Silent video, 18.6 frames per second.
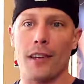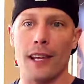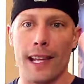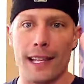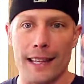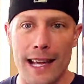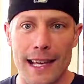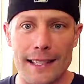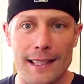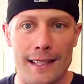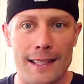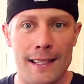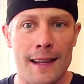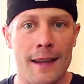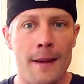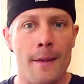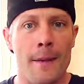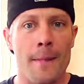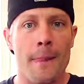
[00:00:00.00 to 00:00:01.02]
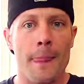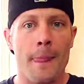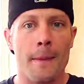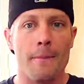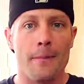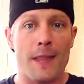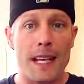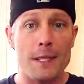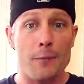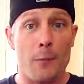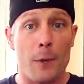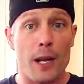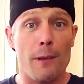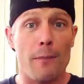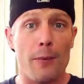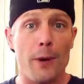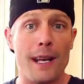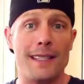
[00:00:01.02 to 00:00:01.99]
Like that's
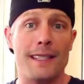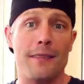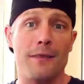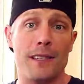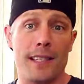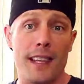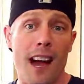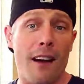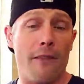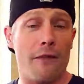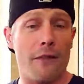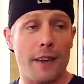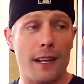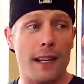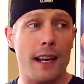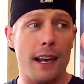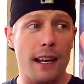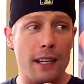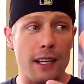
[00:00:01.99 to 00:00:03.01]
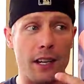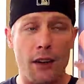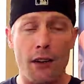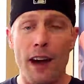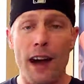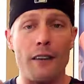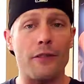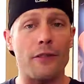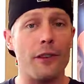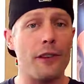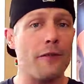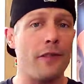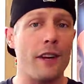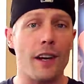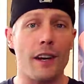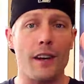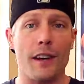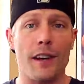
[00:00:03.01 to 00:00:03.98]
pretty impressive stuff. And you know, after he
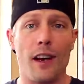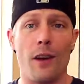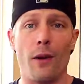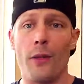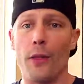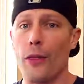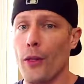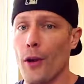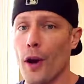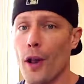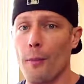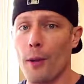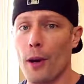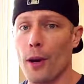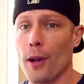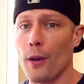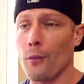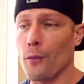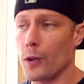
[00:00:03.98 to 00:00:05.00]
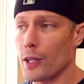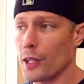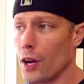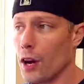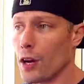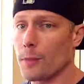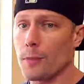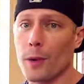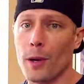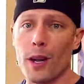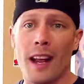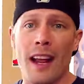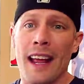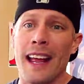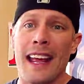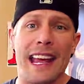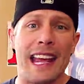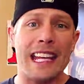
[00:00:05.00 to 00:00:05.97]
figured it out and thought about it and we talked about it,
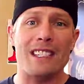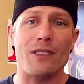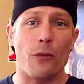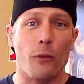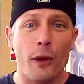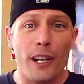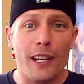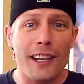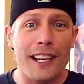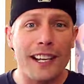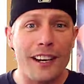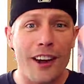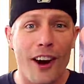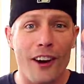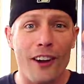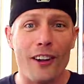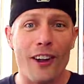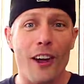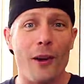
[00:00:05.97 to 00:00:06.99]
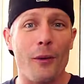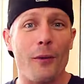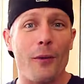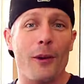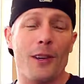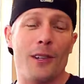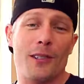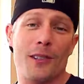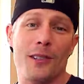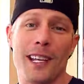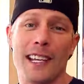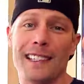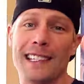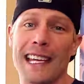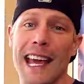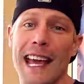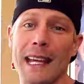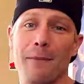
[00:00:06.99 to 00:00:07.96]
it's really not a lot of work. So
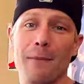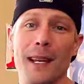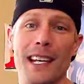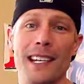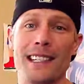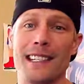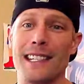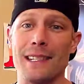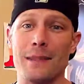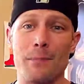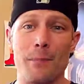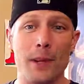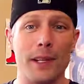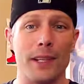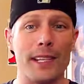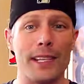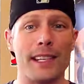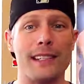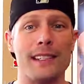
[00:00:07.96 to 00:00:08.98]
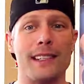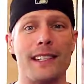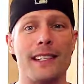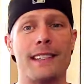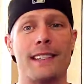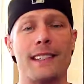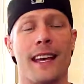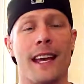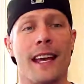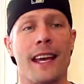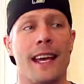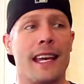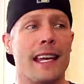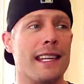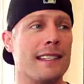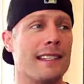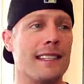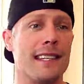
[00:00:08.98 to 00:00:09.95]
like 10 minutes, he's building his list,
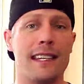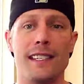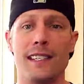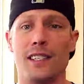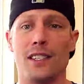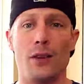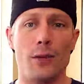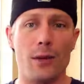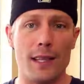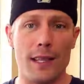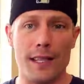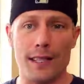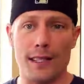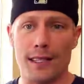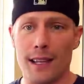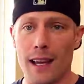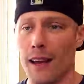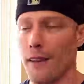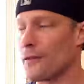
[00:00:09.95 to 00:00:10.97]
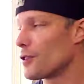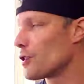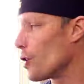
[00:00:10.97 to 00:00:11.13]
he's doing this stuff.